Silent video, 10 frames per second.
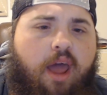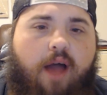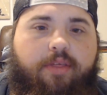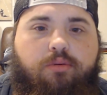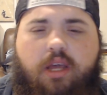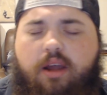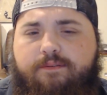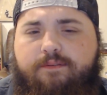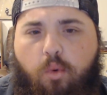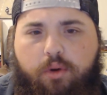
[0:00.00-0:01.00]
and this was like
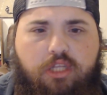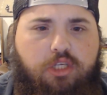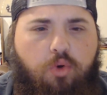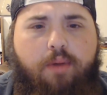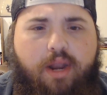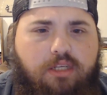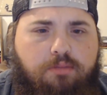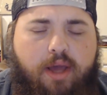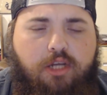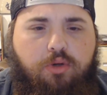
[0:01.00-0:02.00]
a 42-minute
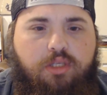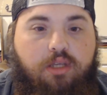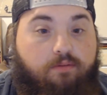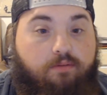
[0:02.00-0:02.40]
special instead